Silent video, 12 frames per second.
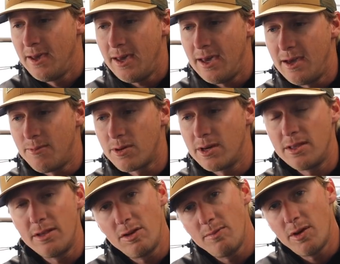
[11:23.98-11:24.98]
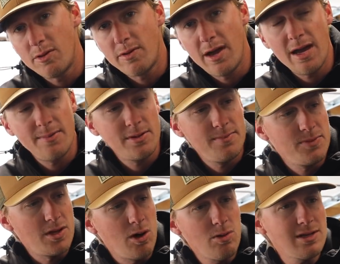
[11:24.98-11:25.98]
and we're getting the new boat wrapped.
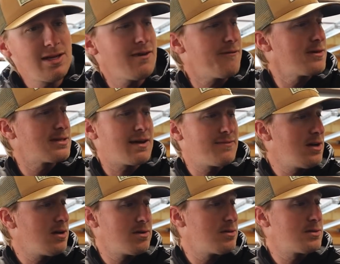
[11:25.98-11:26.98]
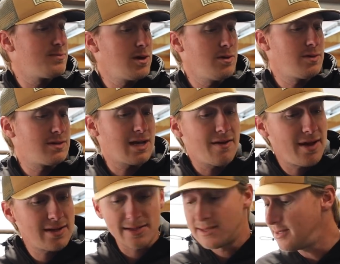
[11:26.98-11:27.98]
The only difference I've done on this boat is I've
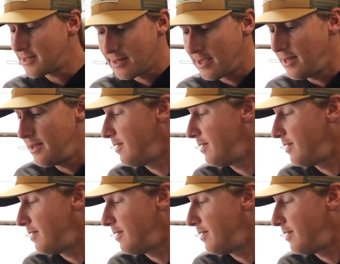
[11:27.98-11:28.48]
actually just cleaned it